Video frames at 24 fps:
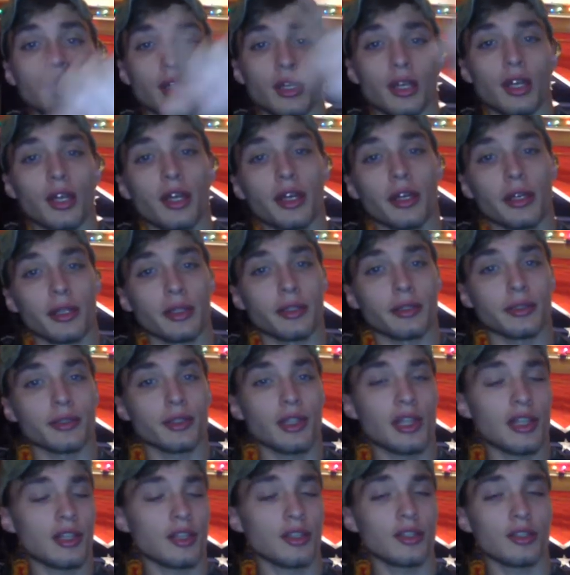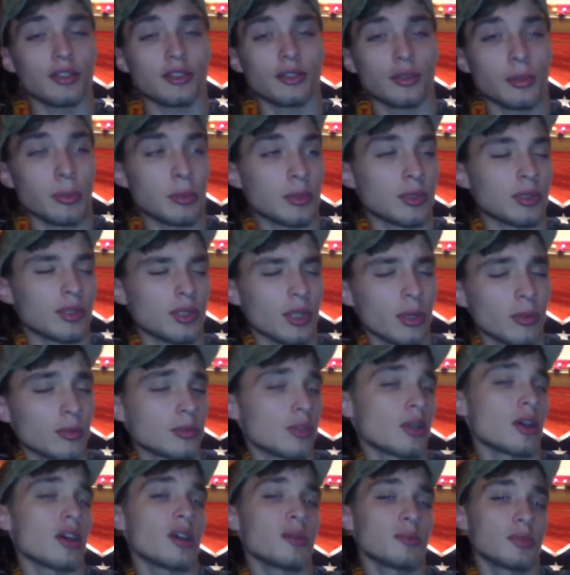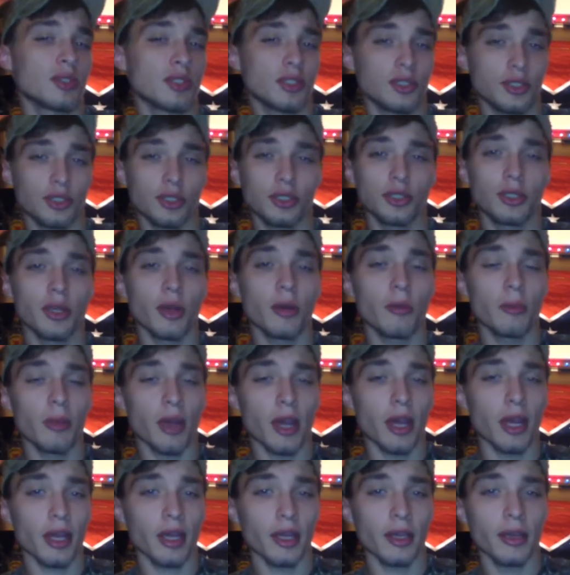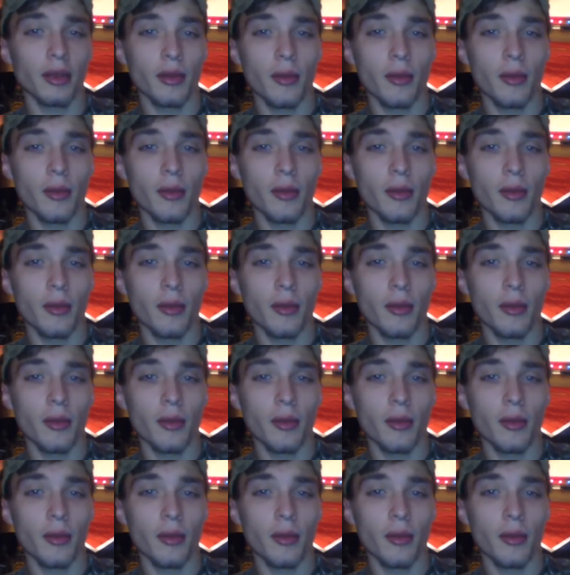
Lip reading: and sometimes it should come back.